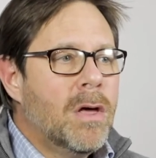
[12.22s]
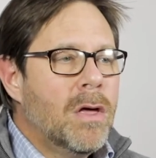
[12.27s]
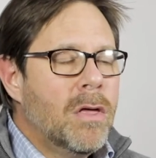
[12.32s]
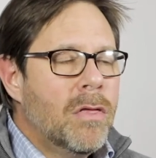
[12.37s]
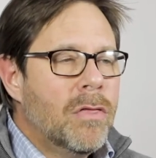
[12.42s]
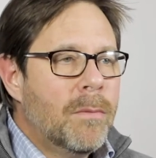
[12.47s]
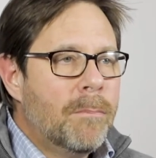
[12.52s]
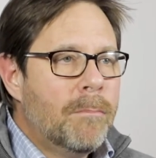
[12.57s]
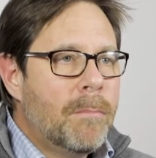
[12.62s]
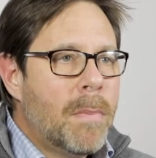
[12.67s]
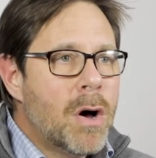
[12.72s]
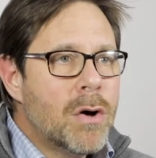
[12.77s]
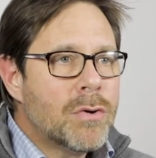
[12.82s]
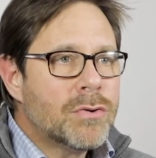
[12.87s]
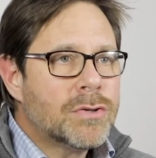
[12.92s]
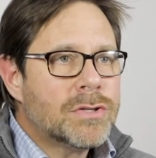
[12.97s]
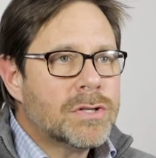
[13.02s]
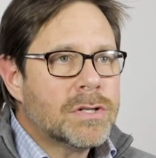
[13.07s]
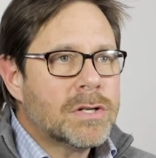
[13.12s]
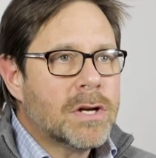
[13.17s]
The
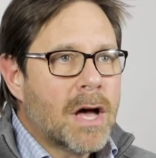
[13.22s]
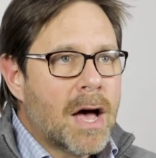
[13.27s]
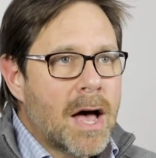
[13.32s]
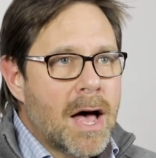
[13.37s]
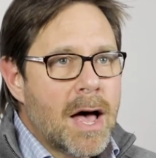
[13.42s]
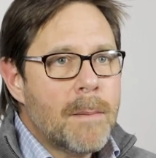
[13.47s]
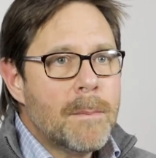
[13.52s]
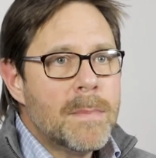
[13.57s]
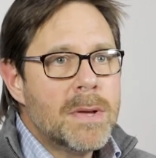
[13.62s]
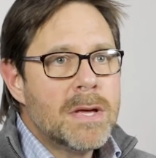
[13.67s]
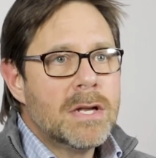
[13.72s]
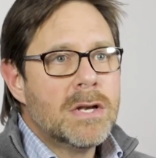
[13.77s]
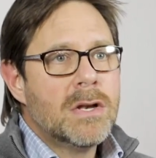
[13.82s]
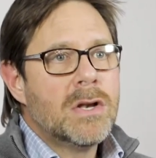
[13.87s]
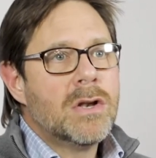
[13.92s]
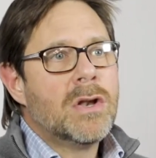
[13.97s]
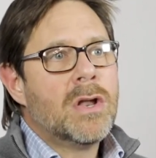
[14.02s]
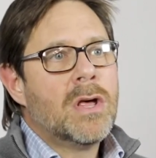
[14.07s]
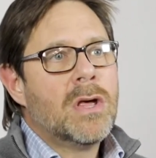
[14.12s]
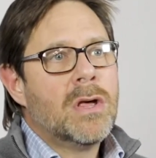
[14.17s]
most
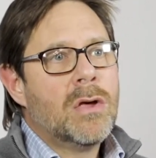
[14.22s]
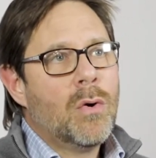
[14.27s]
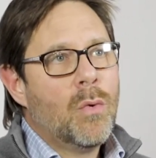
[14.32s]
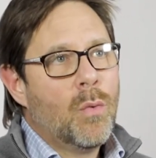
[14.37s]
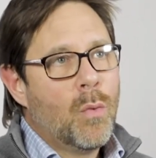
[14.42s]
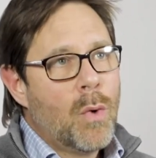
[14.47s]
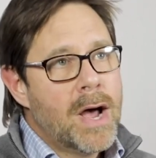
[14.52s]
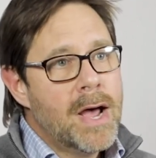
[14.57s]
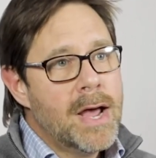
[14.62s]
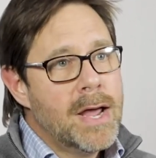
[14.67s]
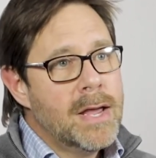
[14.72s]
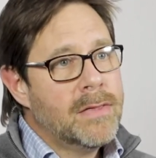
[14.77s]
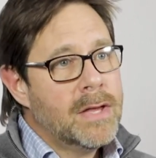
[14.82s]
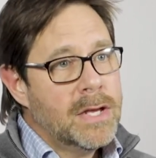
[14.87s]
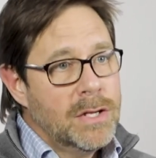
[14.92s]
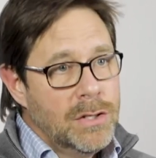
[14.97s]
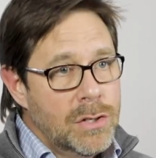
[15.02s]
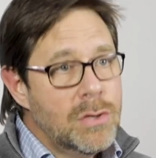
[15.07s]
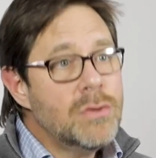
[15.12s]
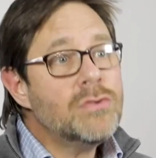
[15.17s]
common way that
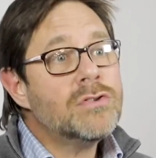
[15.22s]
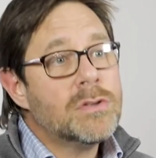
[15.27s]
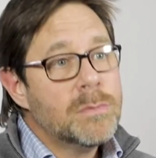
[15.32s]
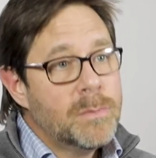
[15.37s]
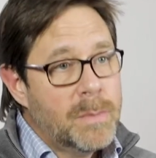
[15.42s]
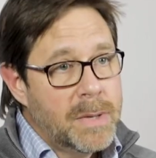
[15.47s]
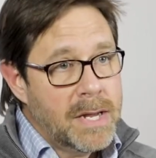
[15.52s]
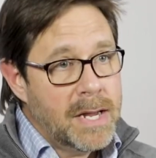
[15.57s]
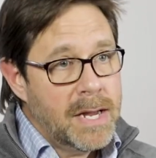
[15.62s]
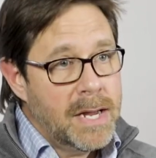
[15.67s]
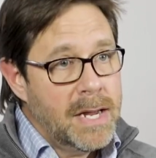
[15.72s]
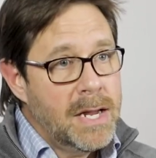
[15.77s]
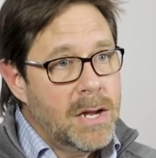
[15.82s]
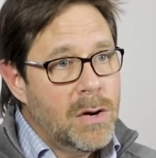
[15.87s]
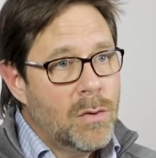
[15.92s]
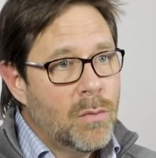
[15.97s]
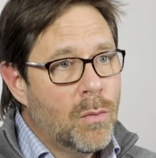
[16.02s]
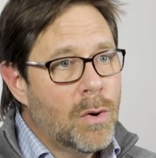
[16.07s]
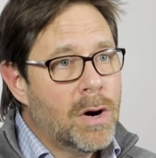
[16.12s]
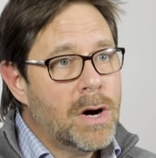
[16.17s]
used to be
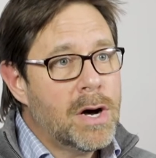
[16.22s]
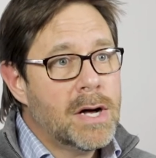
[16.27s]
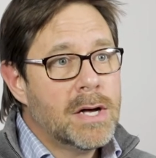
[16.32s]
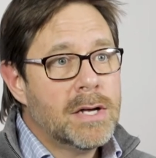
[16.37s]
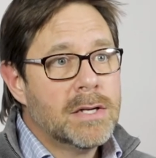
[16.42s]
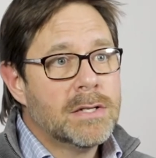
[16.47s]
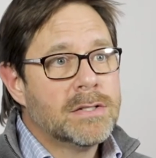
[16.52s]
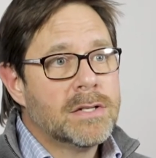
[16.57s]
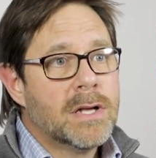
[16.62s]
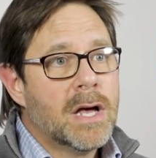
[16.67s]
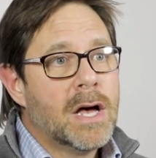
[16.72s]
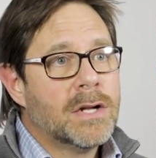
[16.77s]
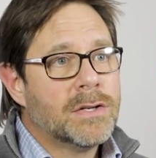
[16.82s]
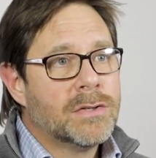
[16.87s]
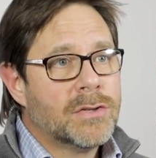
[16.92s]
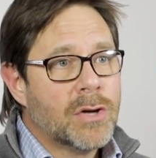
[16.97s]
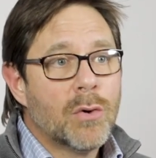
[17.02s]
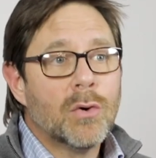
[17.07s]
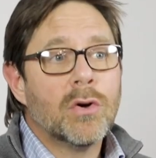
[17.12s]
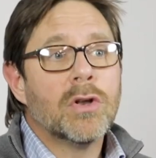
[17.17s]
was a
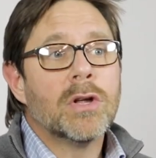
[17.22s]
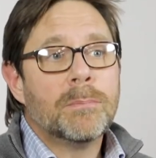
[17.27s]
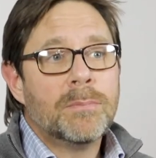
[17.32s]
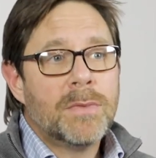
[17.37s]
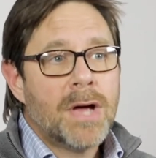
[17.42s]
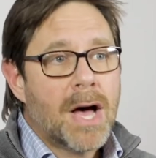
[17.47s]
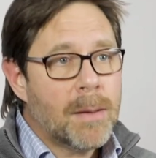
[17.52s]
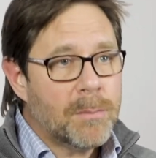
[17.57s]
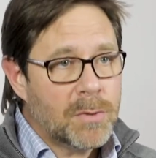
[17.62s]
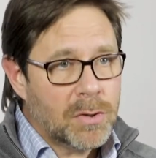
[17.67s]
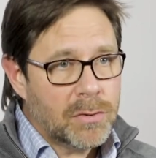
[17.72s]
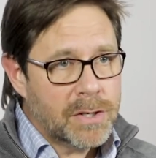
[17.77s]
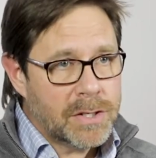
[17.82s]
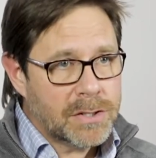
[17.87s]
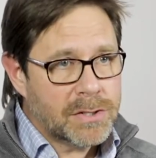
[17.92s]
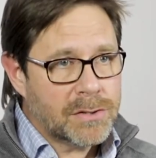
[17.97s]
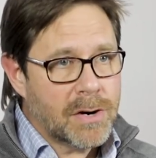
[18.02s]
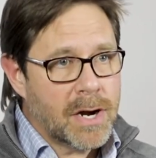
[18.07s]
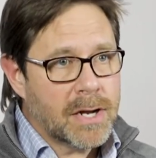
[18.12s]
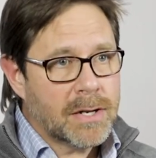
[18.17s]
total abdominal
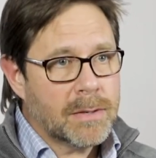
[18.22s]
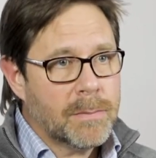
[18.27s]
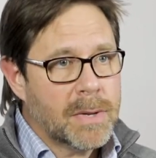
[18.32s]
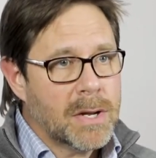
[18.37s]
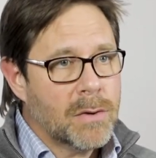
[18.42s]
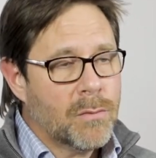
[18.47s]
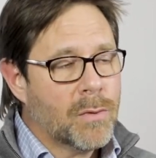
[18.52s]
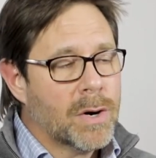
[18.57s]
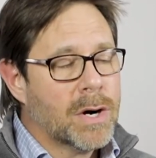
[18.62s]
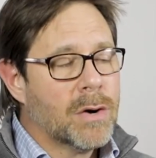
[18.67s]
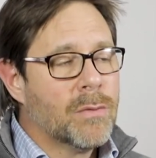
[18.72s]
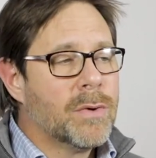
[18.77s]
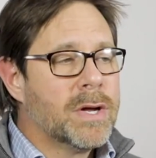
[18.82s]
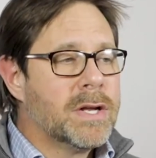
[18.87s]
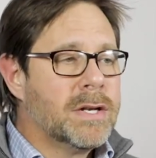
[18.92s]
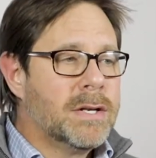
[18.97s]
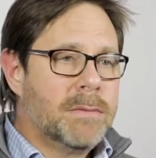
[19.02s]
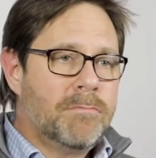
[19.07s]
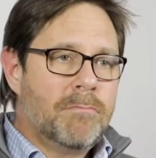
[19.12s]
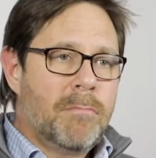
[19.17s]
hysterectomy, where
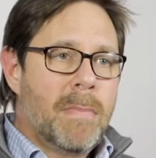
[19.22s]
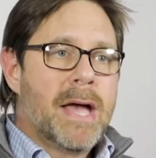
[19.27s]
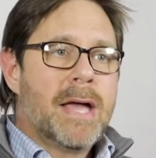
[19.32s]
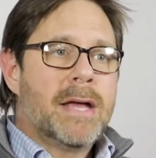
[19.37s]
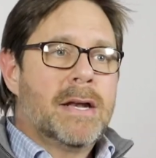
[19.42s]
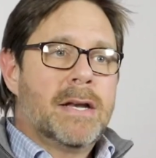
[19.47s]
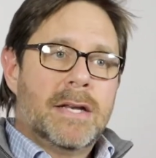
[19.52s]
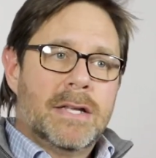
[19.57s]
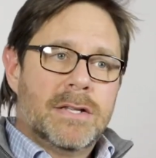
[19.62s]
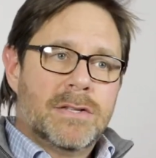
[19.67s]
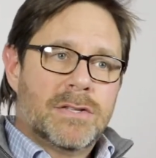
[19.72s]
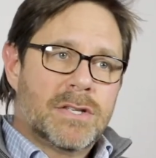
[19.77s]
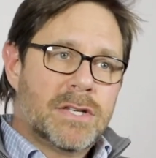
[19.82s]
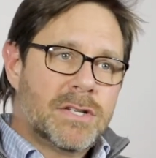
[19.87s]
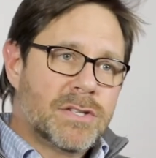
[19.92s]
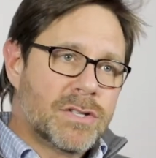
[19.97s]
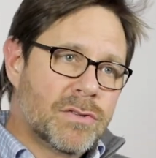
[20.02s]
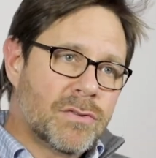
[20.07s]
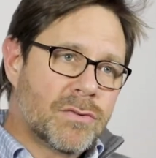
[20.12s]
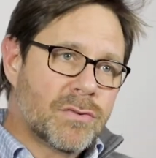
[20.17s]
we made an
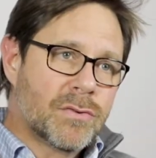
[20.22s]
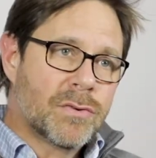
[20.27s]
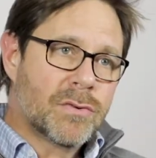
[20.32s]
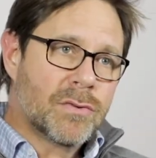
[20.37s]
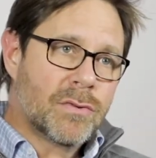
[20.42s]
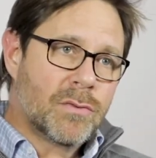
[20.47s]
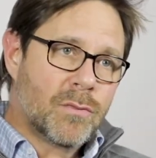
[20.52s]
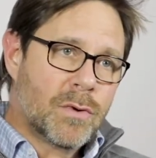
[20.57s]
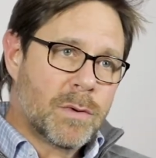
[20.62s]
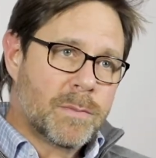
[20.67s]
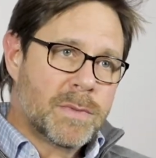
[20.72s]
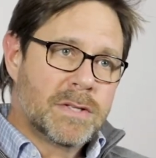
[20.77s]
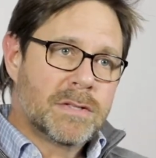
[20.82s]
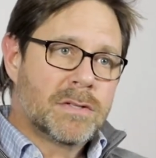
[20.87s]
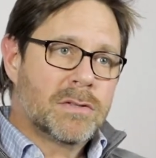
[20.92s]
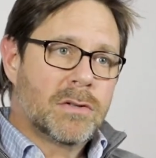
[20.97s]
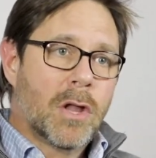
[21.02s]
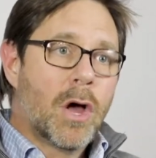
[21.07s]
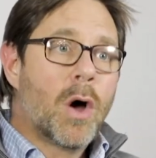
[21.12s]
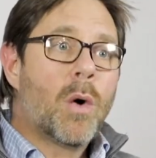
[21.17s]
incision through the
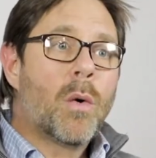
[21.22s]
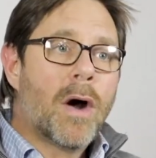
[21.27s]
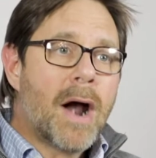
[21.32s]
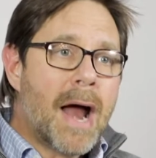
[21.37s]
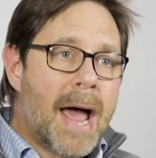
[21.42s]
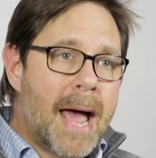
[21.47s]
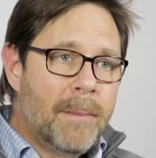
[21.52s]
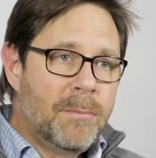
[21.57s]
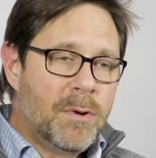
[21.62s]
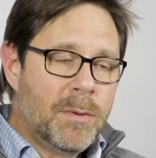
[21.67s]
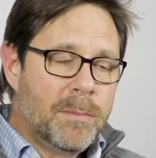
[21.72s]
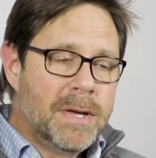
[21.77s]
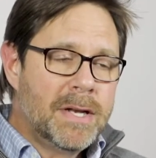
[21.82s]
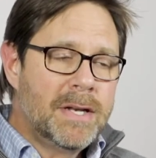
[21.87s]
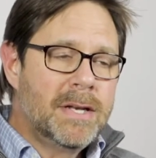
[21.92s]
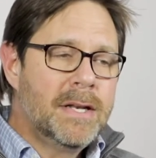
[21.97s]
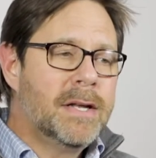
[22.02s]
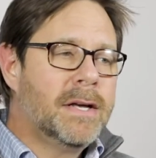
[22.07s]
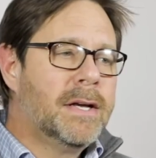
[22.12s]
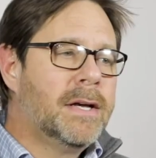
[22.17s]
woman's lower
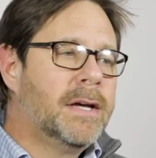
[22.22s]
abdomen,